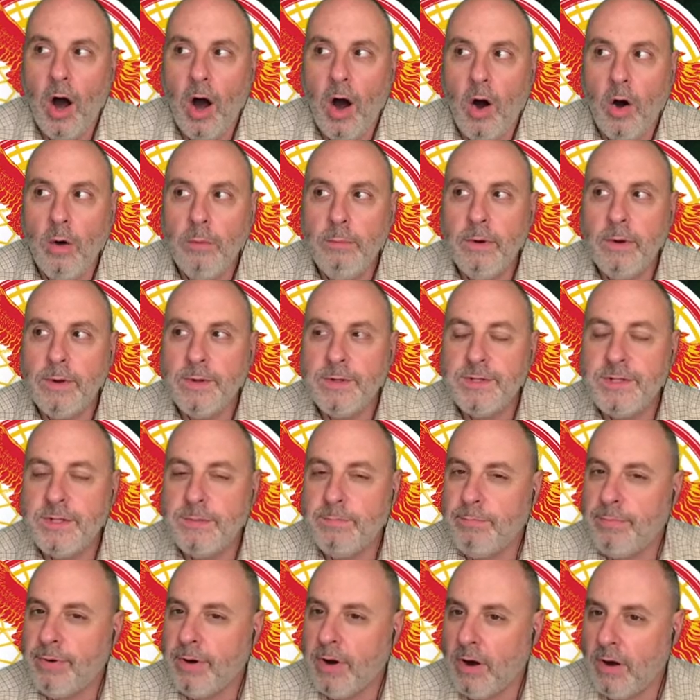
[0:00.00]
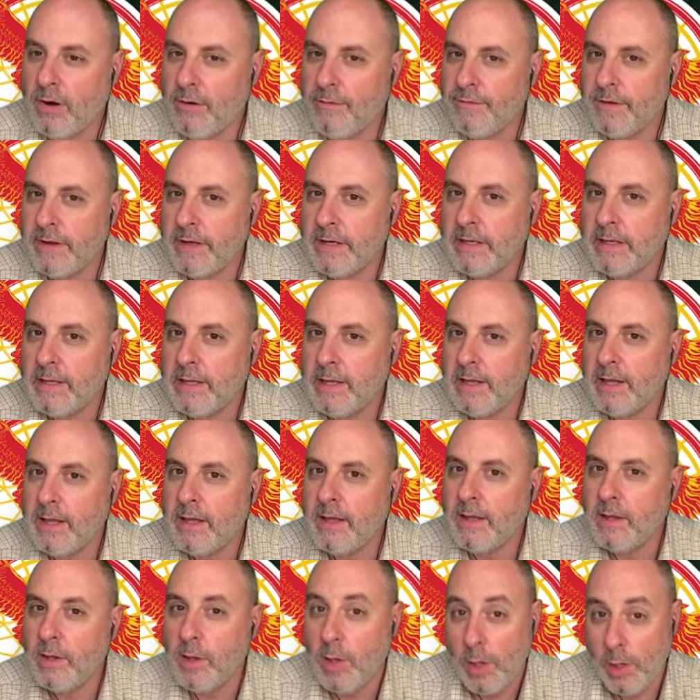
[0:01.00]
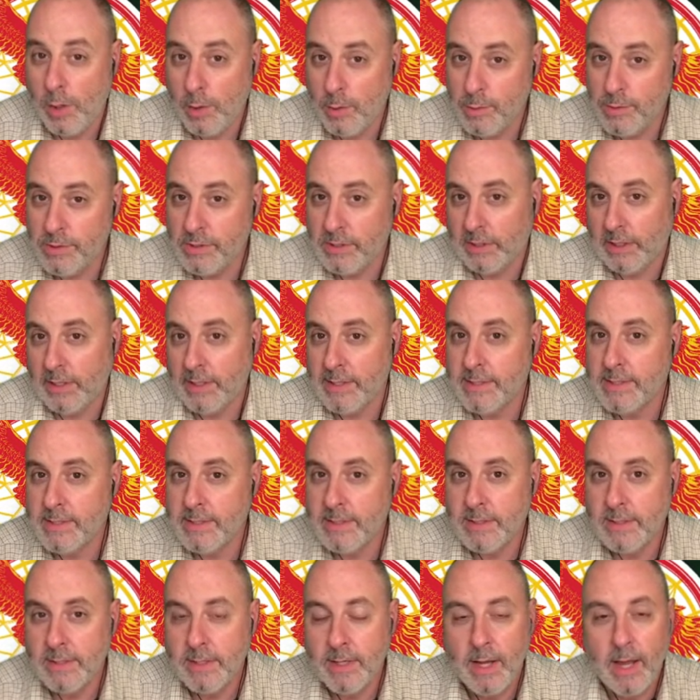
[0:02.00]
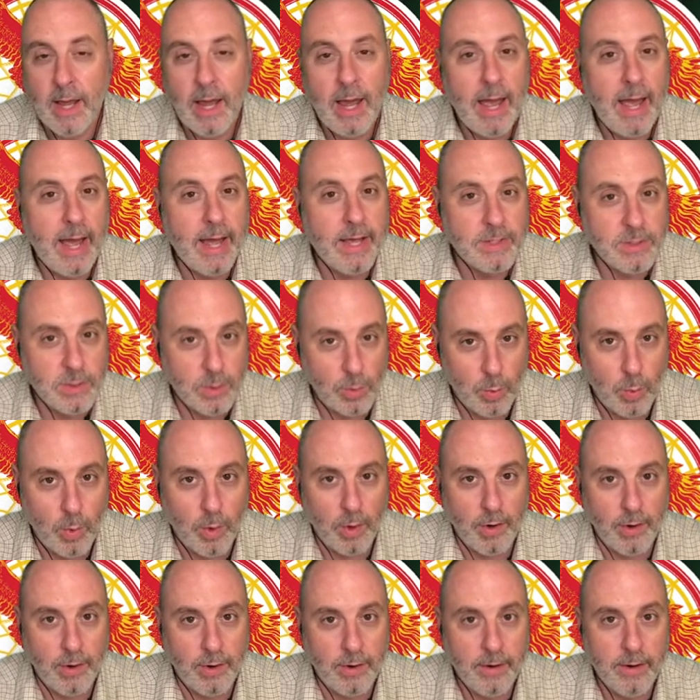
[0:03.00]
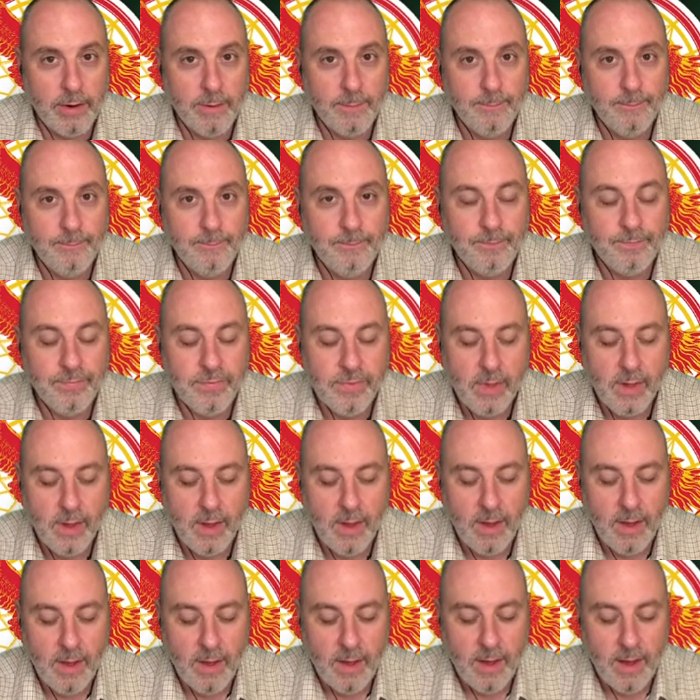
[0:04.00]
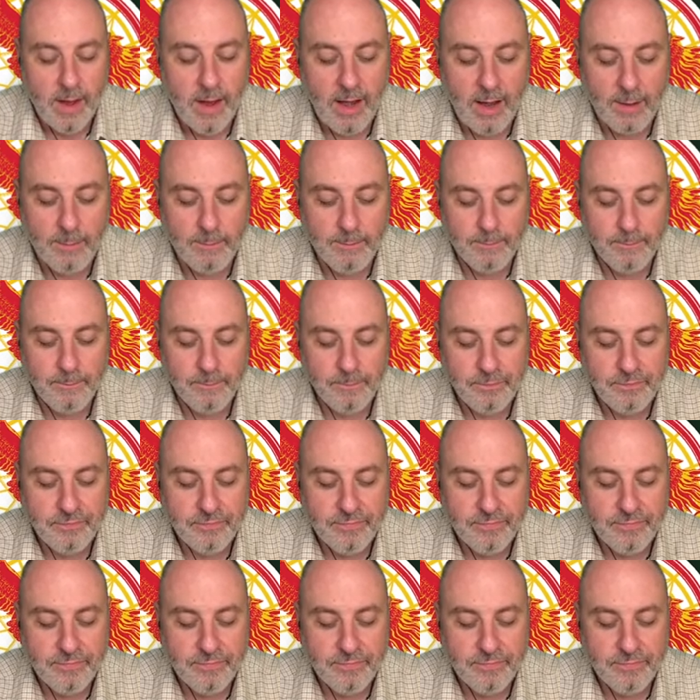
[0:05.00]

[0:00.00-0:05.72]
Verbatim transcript: almost perfectly useless as a word um,